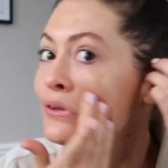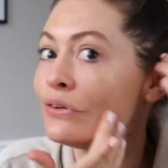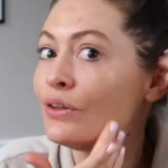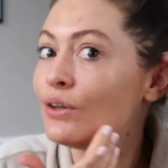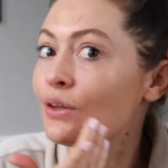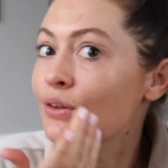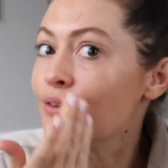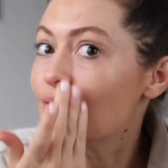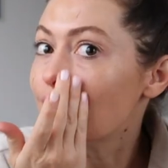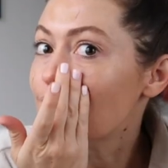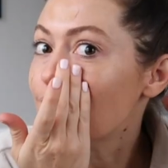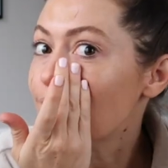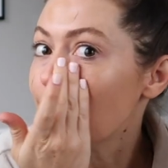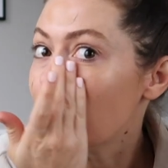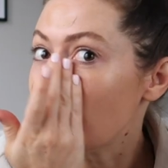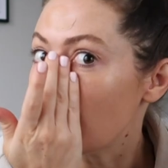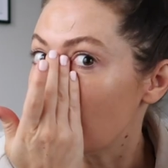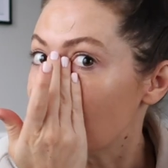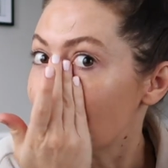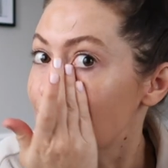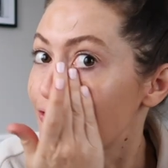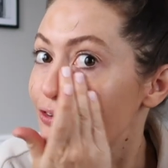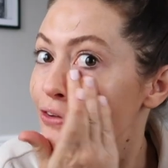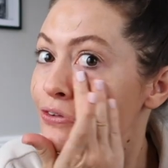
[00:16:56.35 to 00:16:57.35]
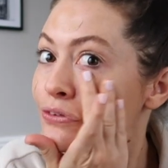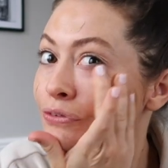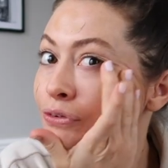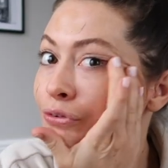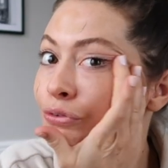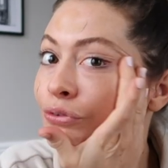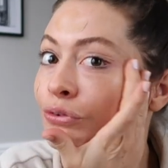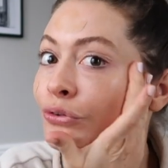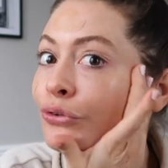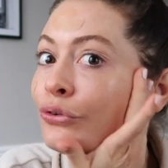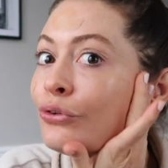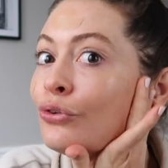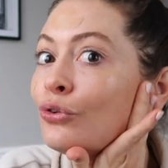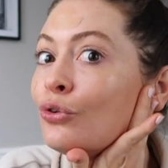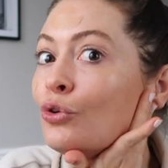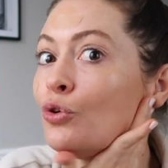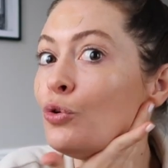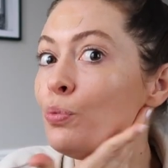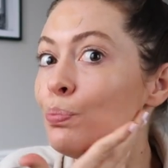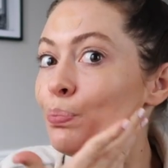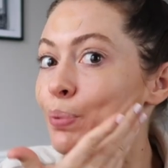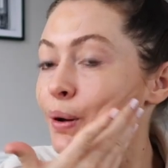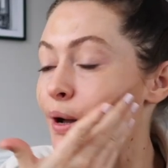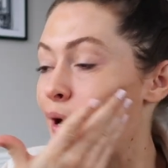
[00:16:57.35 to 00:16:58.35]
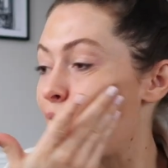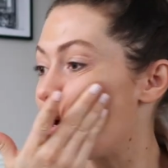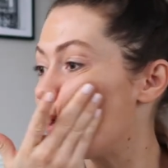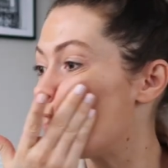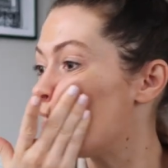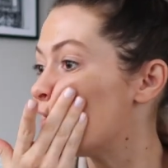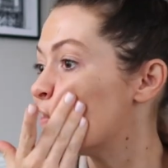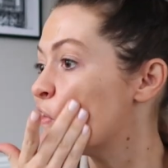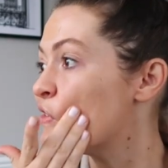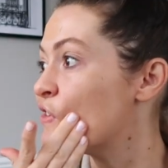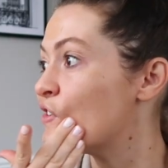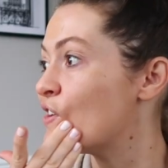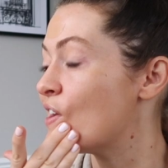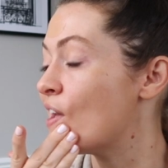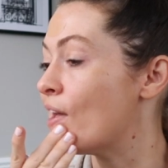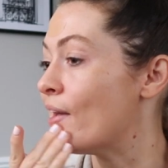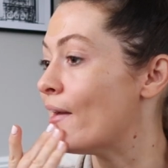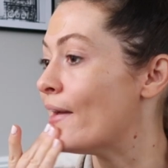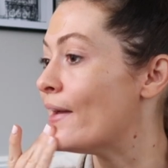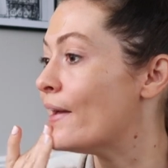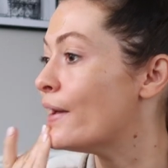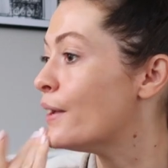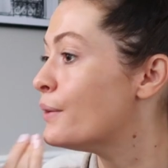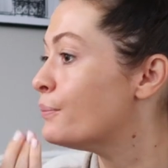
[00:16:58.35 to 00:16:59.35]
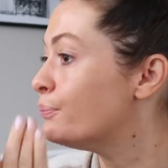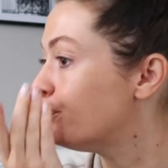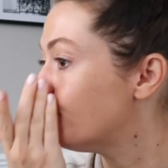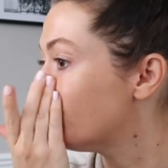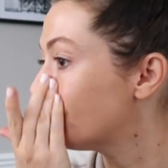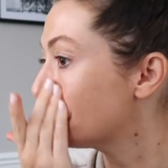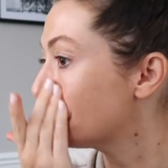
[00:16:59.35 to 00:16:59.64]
So you can see it's just super sheer,